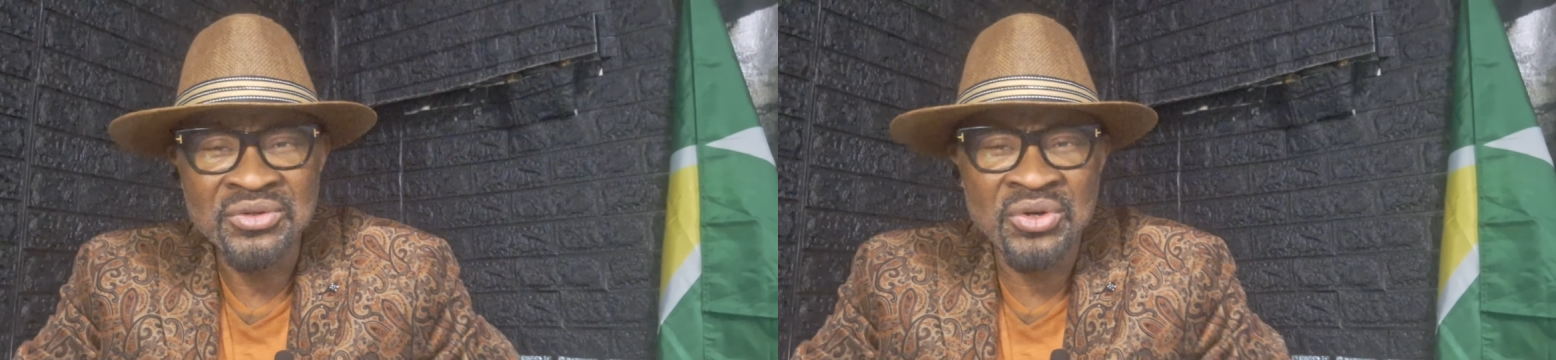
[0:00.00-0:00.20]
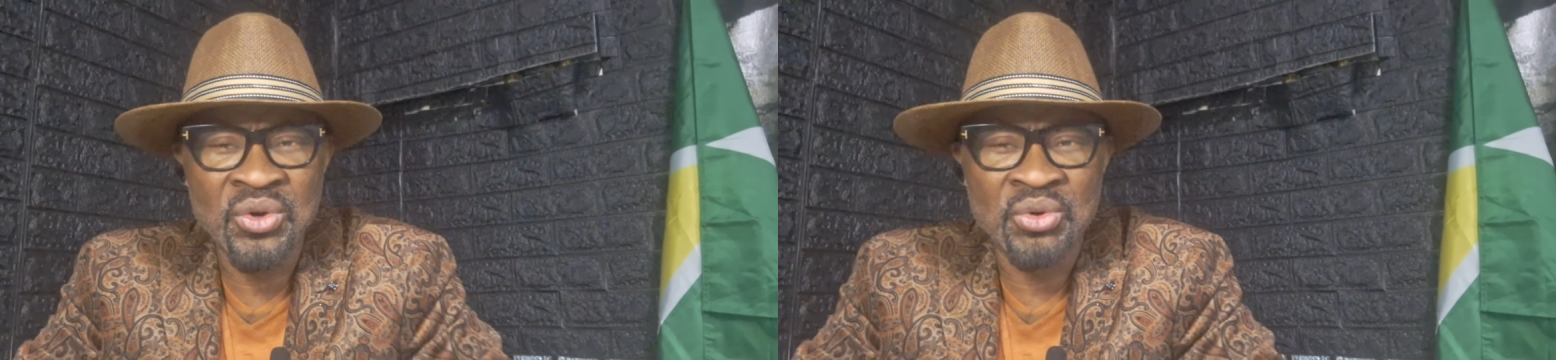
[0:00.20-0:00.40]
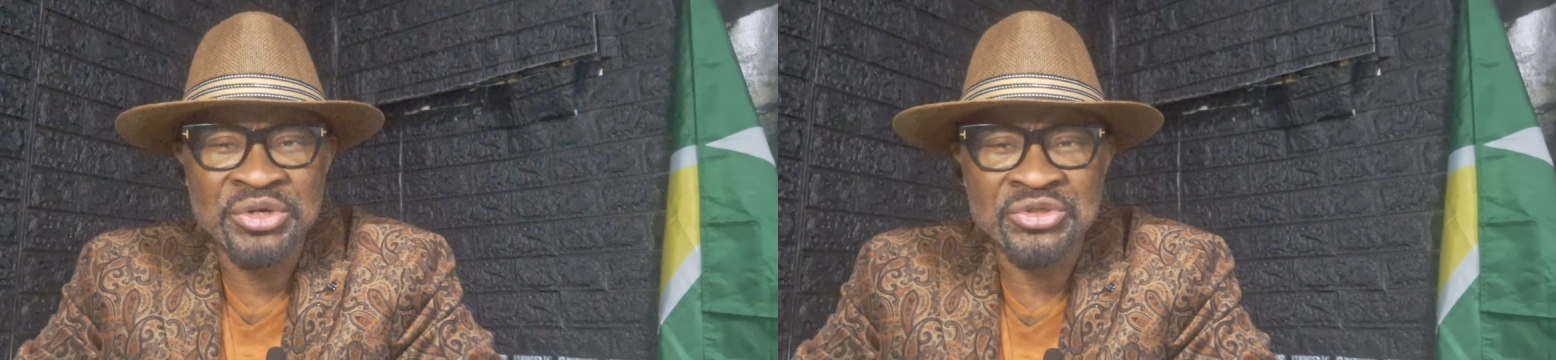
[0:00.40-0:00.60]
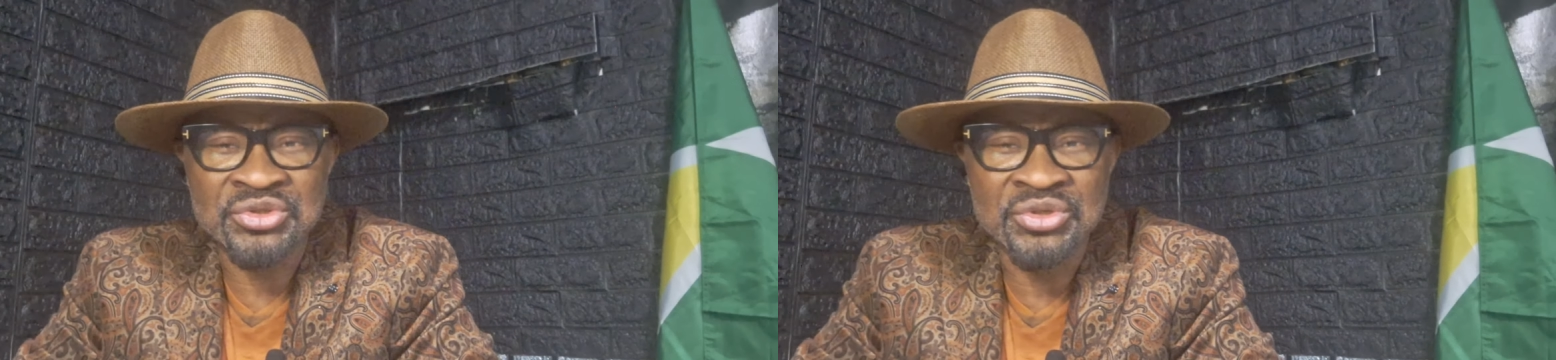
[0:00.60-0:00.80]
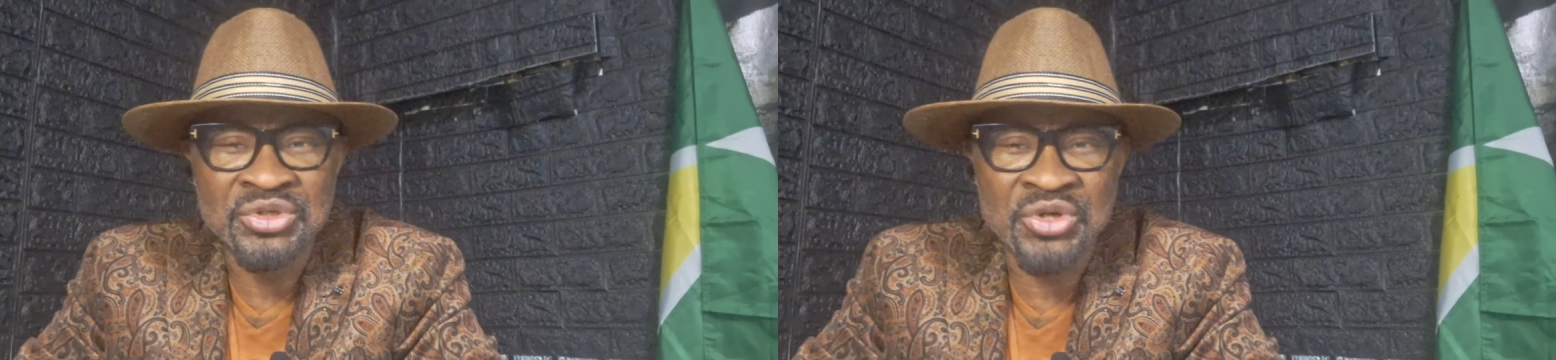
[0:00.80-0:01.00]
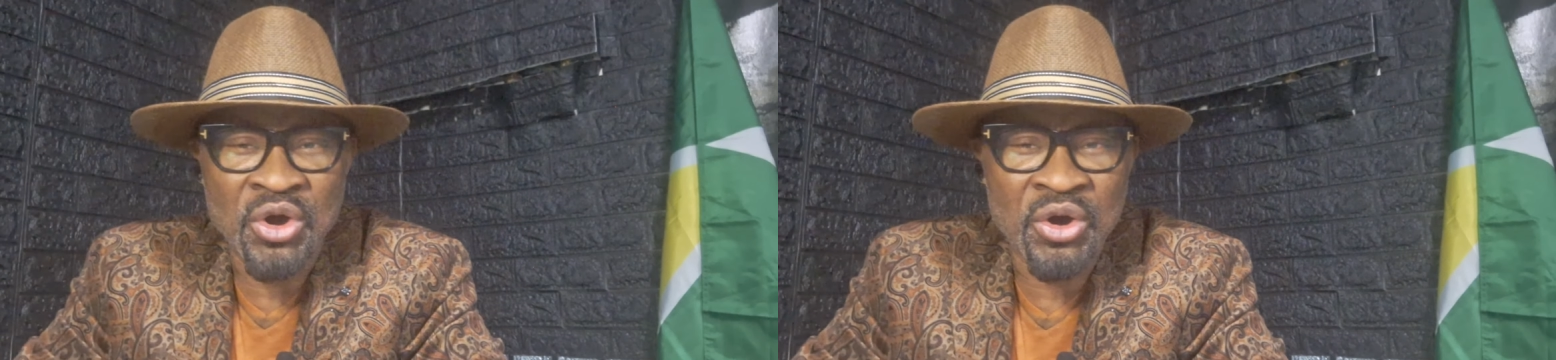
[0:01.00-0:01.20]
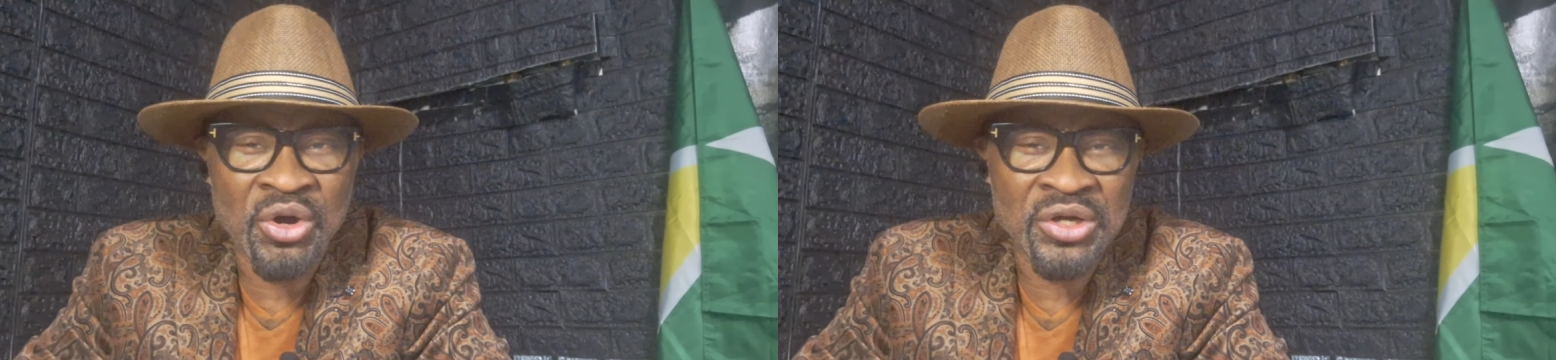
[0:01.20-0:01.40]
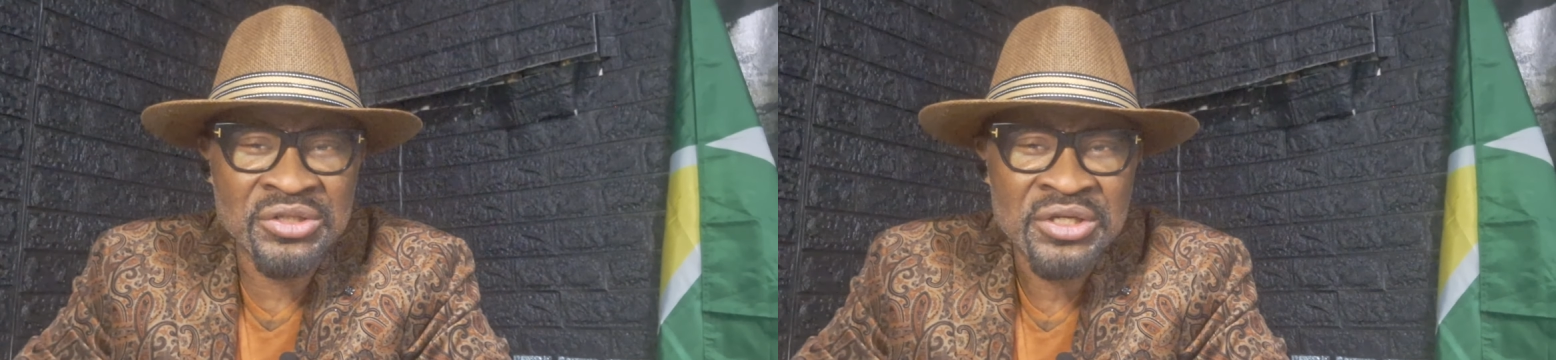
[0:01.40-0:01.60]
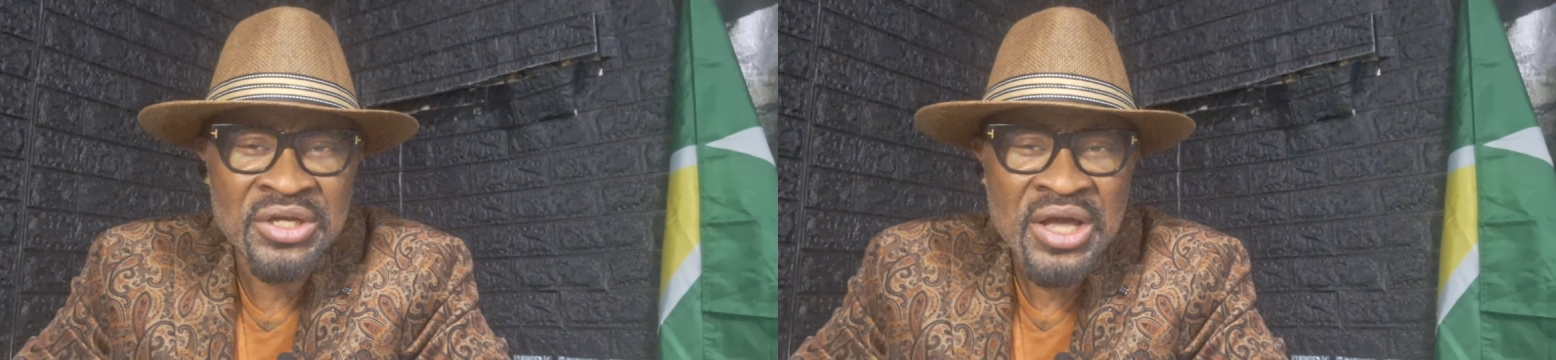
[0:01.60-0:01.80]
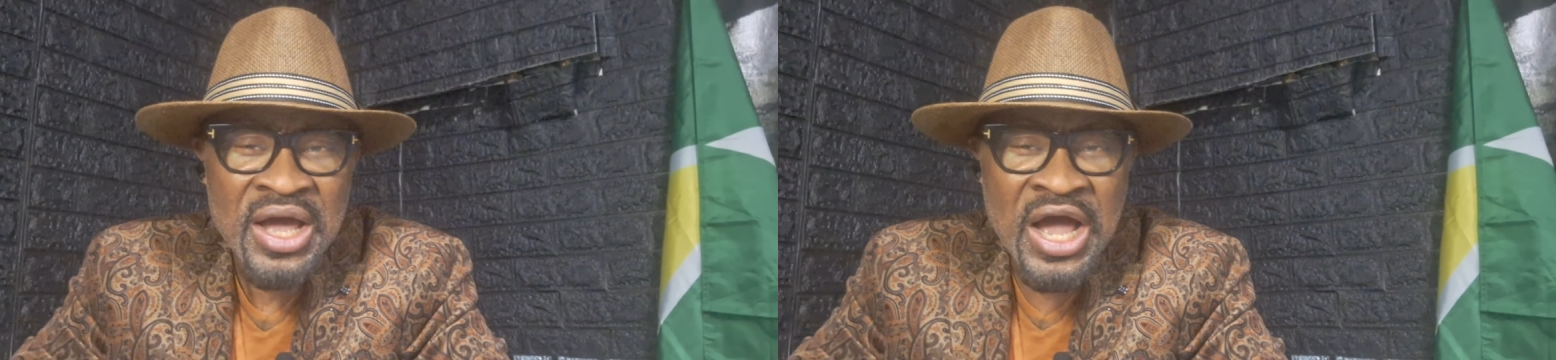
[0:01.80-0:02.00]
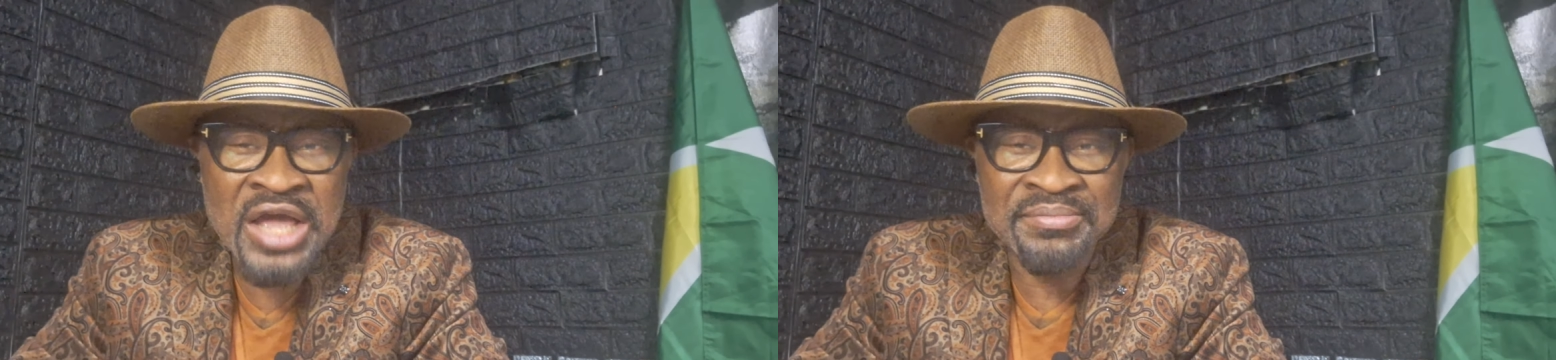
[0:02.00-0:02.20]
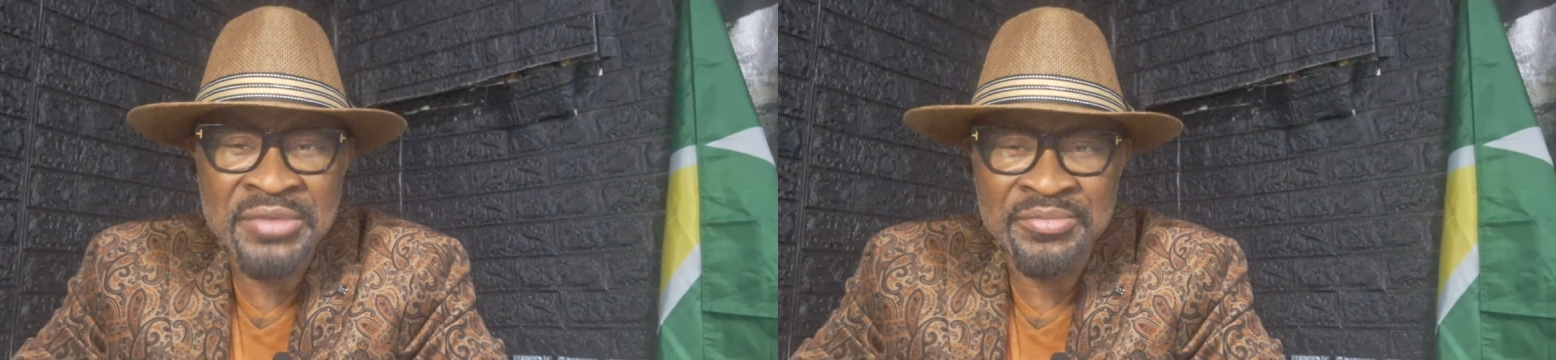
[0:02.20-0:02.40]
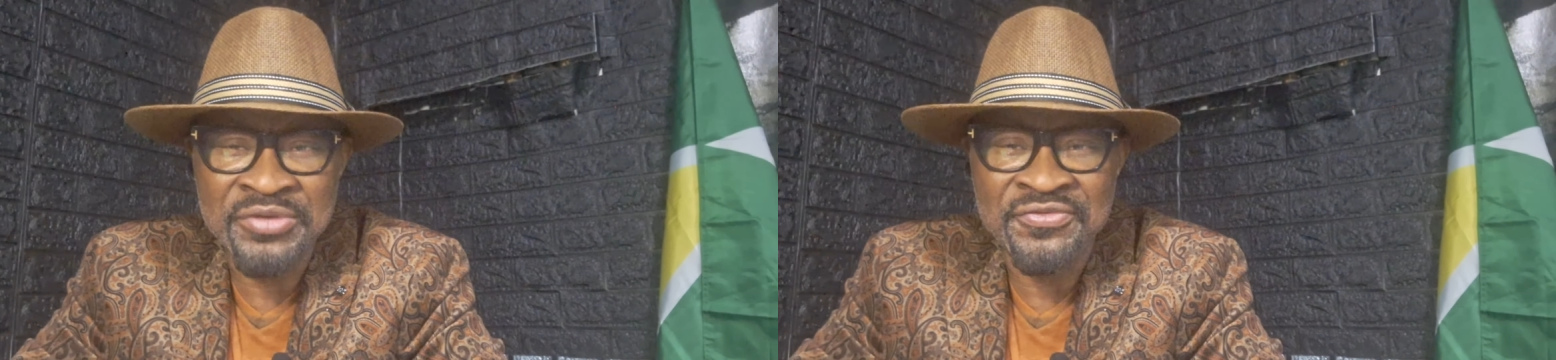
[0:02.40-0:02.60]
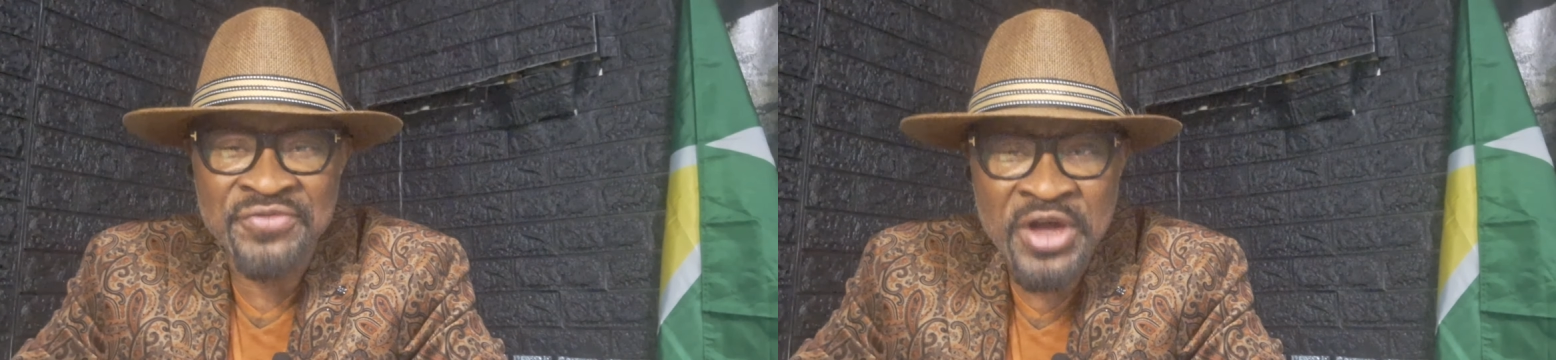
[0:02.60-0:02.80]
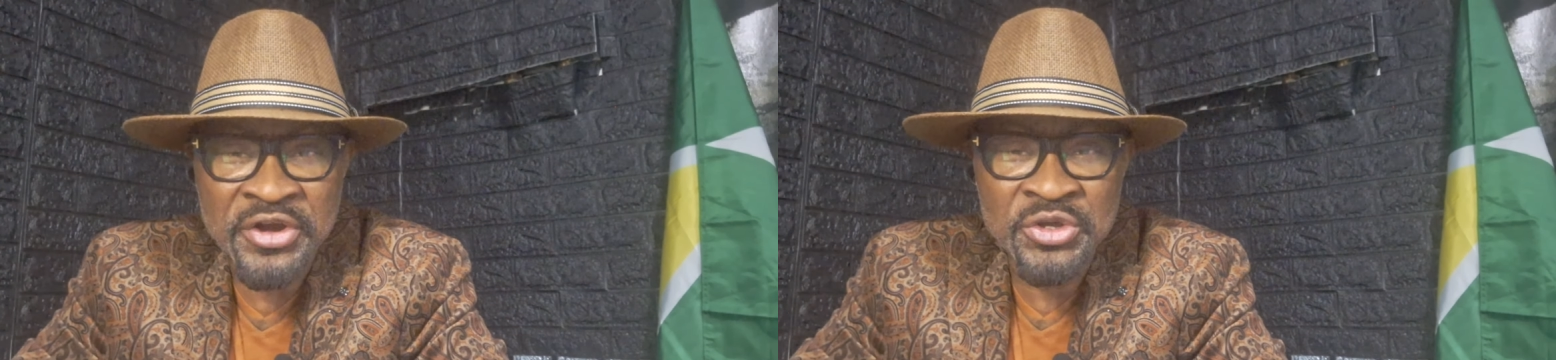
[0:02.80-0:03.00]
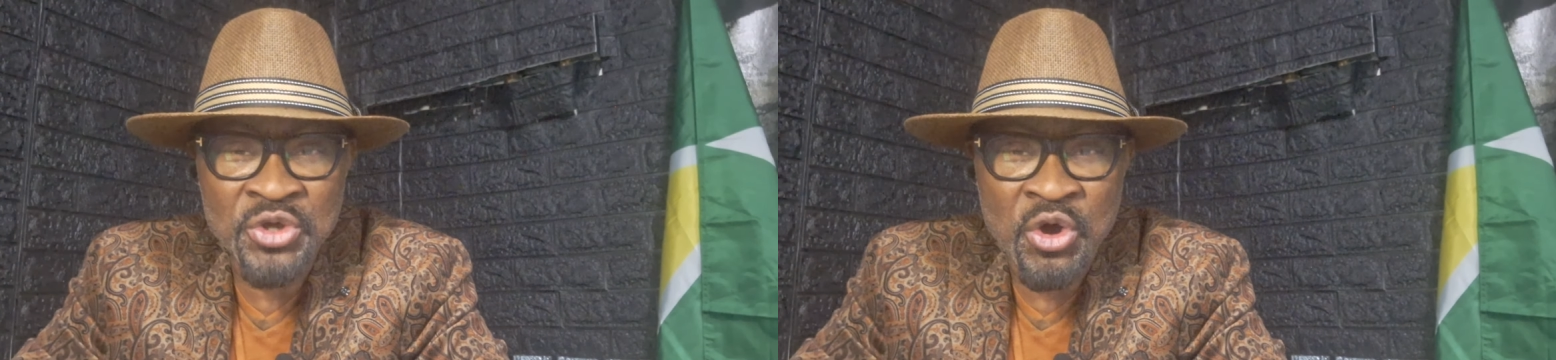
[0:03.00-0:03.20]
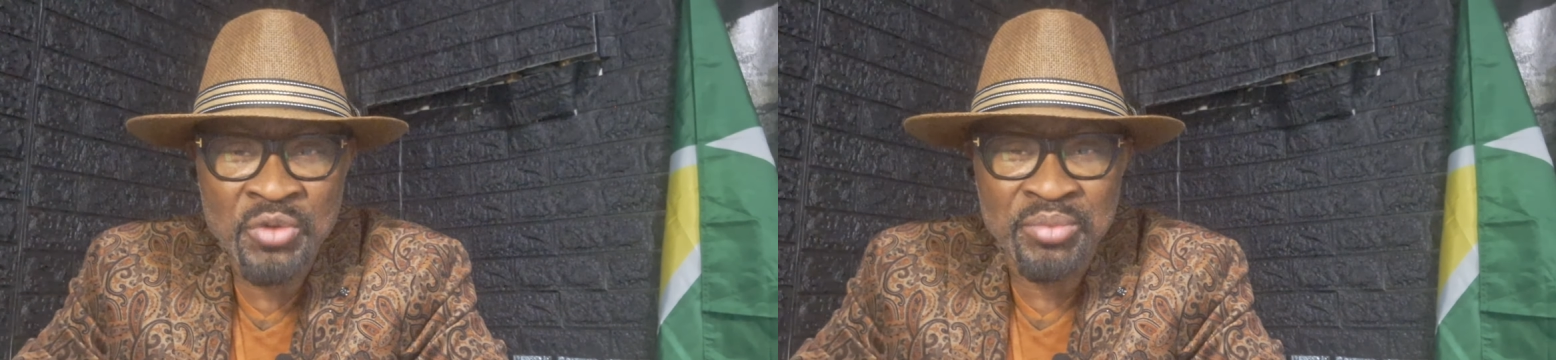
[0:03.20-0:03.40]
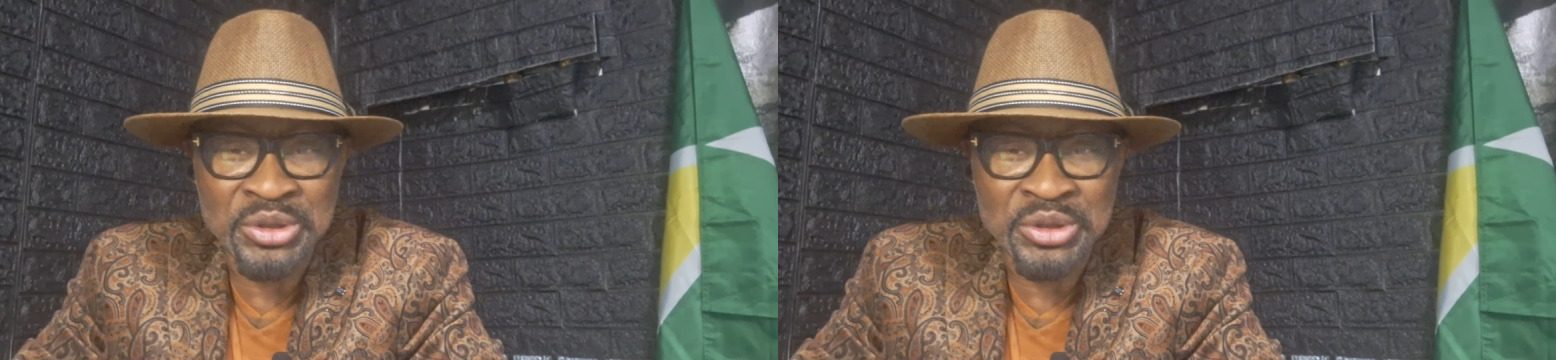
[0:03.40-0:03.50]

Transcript: Glory to God. I may be very young,